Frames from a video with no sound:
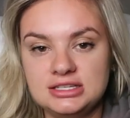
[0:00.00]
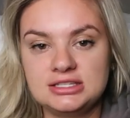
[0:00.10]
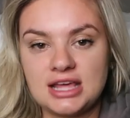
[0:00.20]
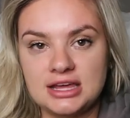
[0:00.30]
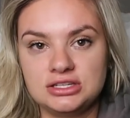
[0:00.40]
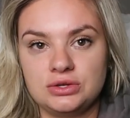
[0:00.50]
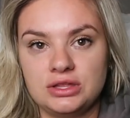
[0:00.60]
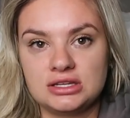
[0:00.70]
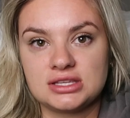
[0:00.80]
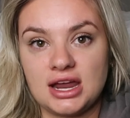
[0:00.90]
say and do
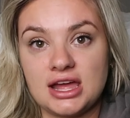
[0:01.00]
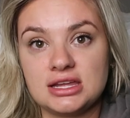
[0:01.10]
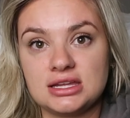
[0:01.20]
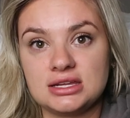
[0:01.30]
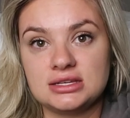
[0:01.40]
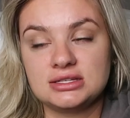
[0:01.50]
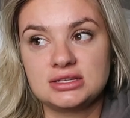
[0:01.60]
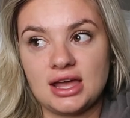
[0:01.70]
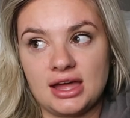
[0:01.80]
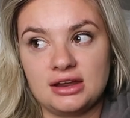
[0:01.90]
things that I
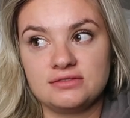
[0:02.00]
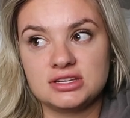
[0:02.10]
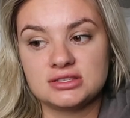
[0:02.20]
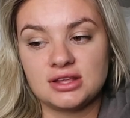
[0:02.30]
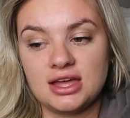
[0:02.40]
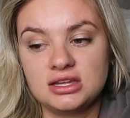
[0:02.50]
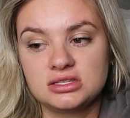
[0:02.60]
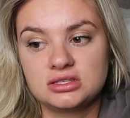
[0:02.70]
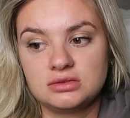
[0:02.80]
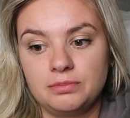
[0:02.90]
kind of
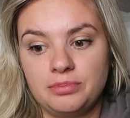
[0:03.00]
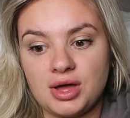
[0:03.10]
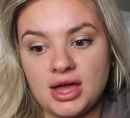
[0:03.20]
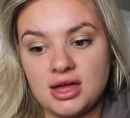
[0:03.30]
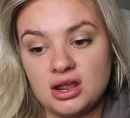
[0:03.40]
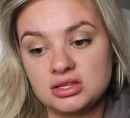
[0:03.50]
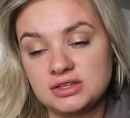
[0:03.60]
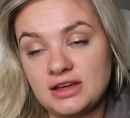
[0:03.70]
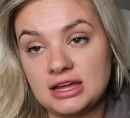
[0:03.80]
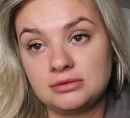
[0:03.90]
disliked, but
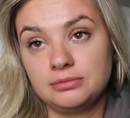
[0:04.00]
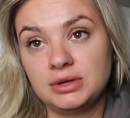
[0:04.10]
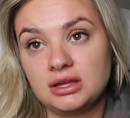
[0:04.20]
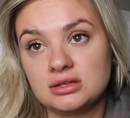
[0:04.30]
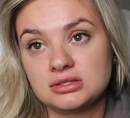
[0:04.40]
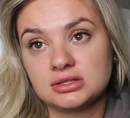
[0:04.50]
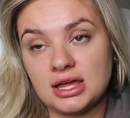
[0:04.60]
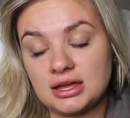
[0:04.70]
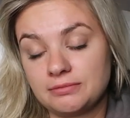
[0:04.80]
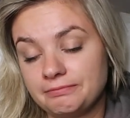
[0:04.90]
it's fine because
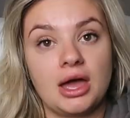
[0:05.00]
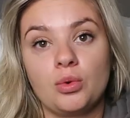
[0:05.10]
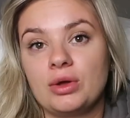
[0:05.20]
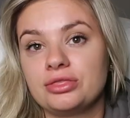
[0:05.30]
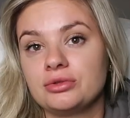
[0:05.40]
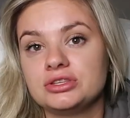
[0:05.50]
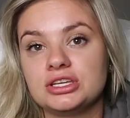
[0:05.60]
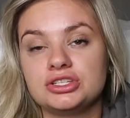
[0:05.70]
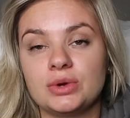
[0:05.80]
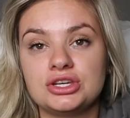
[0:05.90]
like I went through the
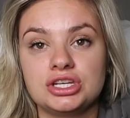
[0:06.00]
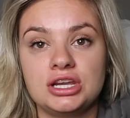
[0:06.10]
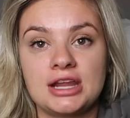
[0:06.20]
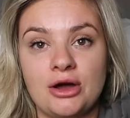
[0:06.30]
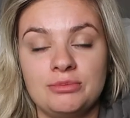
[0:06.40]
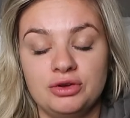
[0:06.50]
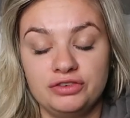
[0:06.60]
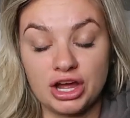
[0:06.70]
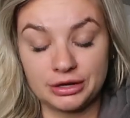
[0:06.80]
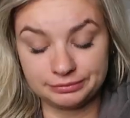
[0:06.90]
situation and now I
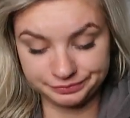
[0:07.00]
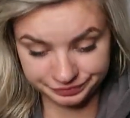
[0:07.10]
moved on.